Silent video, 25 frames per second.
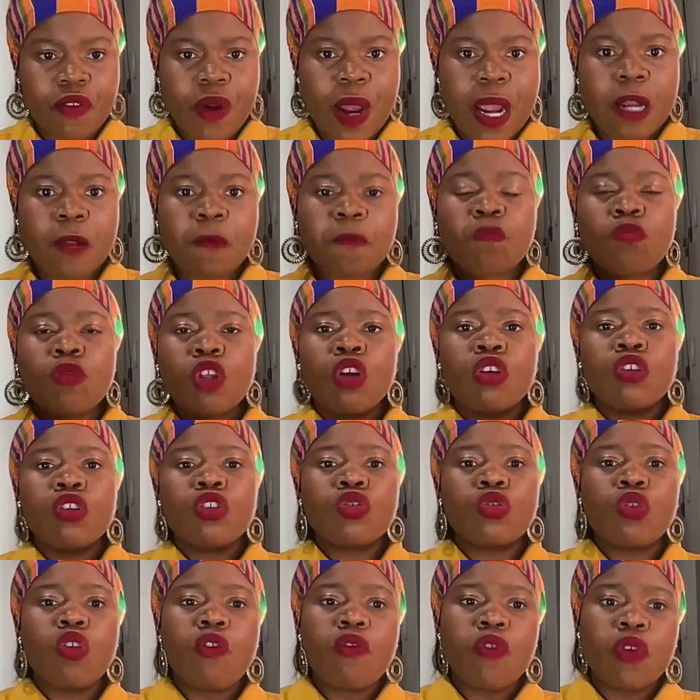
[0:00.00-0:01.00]
right?
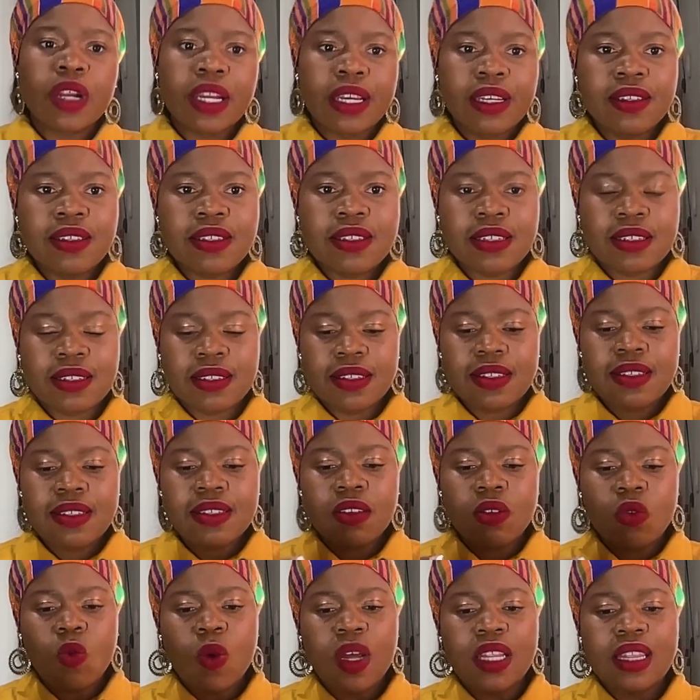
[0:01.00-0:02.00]
So, for instance,
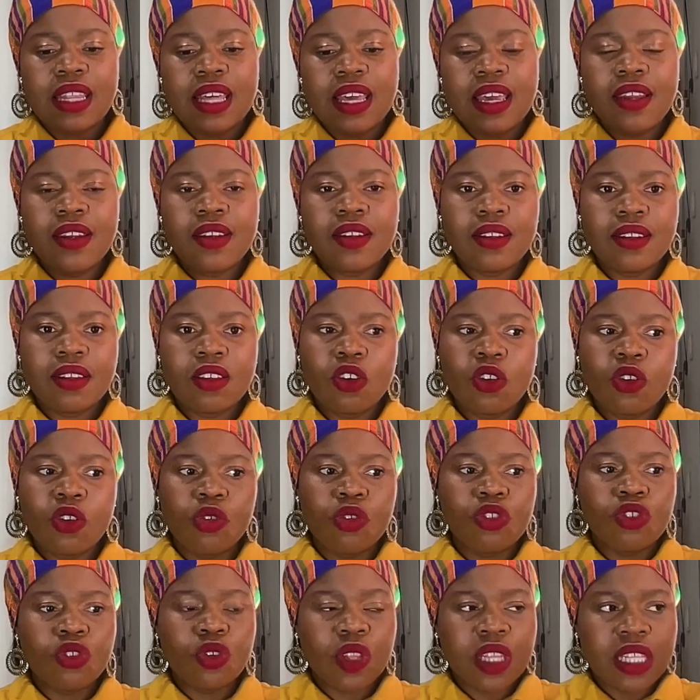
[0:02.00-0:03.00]
what then,
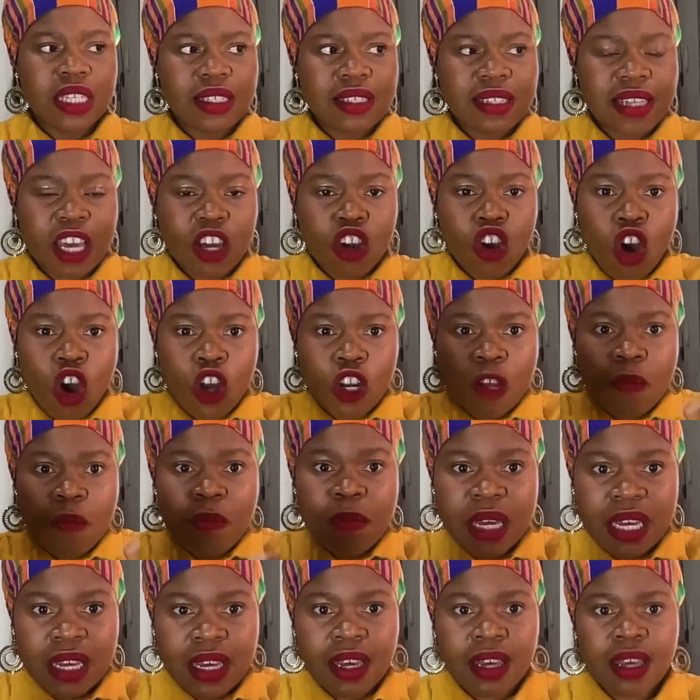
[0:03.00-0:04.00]
so this
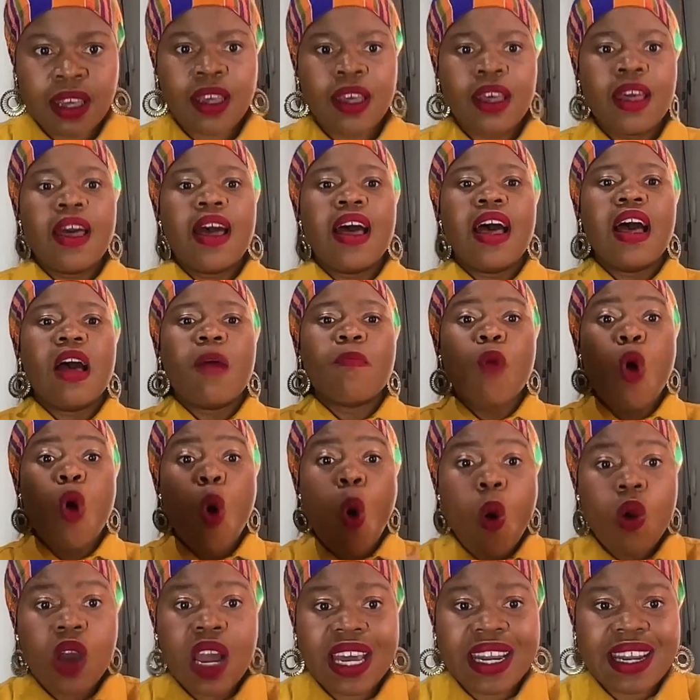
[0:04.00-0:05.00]
economic,
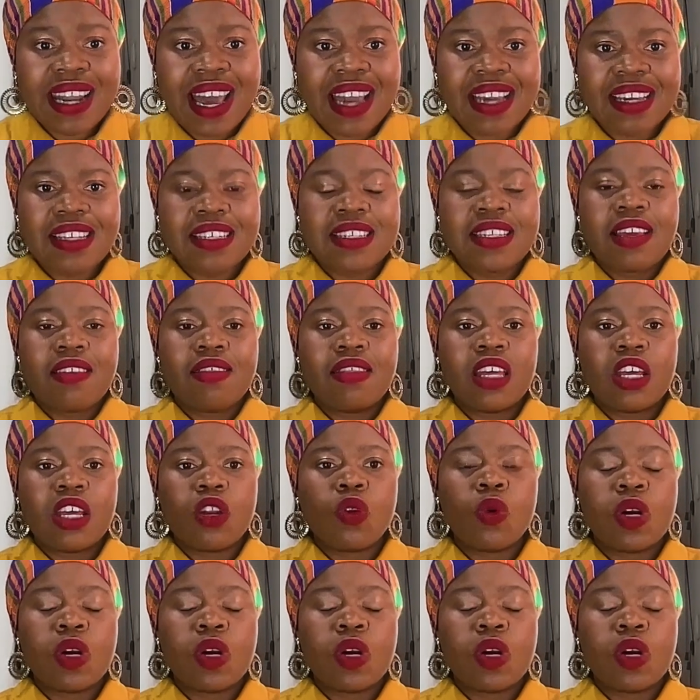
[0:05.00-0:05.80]
organizing that